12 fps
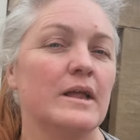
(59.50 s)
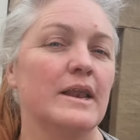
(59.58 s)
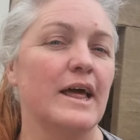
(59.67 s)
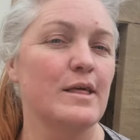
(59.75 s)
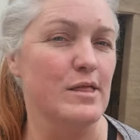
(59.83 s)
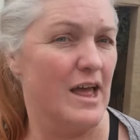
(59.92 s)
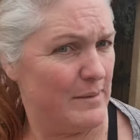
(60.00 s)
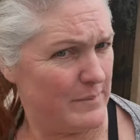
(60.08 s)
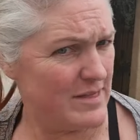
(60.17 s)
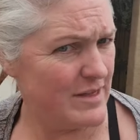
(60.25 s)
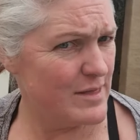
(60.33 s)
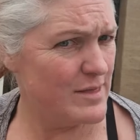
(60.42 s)
last time
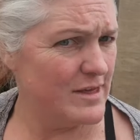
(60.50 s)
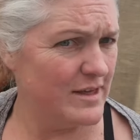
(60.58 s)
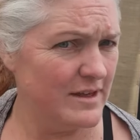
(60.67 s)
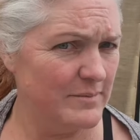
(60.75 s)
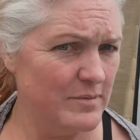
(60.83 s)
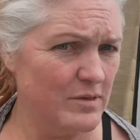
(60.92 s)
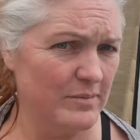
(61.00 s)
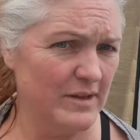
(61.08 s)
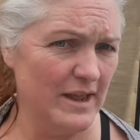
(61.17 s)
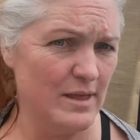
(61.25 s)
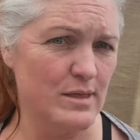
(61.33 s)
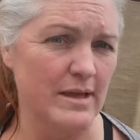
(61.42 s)
I did um, something
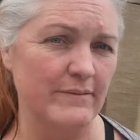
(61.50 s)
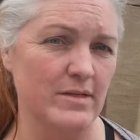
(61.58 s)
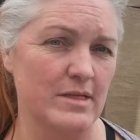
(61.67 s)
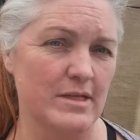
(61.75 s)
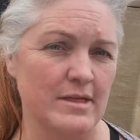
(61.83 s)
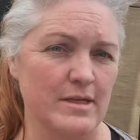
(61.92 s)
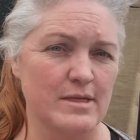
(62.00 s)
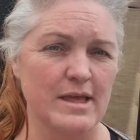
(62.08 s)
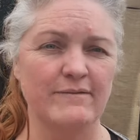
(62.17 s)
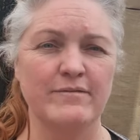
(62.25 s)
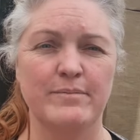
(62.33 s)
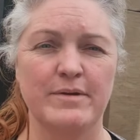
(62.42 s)
like 7
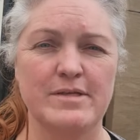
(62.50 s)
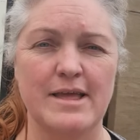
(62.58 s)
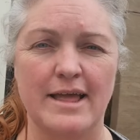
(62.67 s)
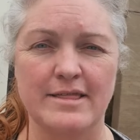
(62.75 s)
7%